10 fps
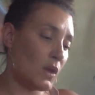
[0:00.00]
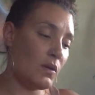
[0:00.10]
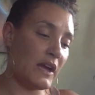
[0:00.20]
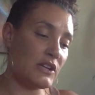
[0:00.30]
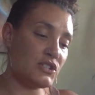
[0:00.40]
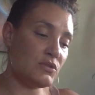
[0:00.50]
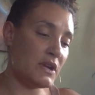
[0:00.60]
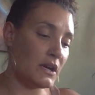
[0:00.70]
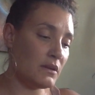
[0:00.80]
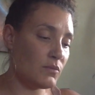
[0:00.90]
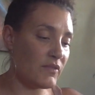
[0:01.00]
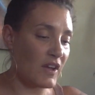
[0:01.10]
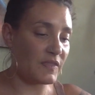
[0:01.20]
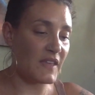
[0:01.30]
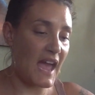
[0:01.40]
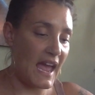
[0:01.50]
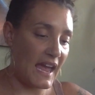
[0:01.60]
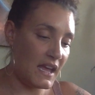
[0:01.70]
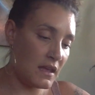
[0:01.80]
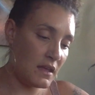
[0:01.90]
Oh, we got two here. We've got the
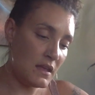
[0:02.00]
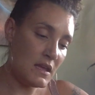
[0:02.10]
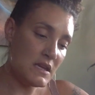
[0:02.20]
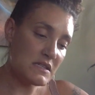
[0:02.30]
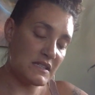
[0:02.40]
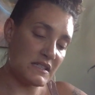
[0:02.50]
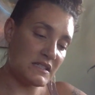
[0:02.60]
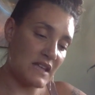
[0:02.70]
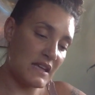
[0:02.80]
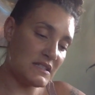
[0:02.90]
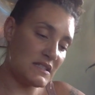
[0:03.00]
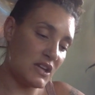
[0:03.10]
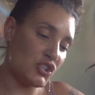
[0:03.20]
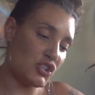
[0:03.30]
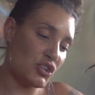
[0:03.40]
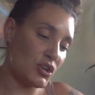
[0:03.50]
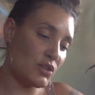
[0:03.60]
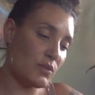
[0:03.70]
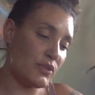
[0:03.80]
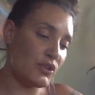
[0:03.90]
egg. Success
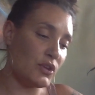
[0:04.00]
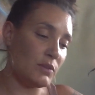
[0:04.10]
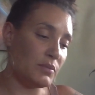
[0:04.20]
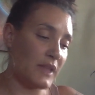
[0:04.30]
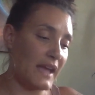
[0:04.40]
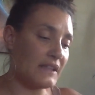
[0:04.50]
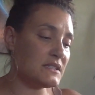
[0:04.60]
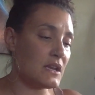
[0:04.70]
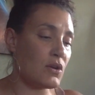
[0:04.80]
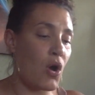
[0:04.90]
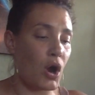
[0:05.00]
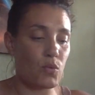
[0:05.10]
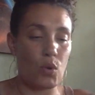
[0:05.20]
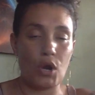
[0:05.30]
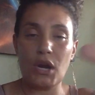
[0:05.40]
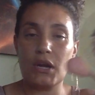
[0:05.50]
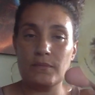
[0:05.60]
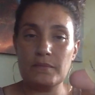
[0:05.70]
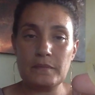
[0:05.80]
assured with good plans and hard work.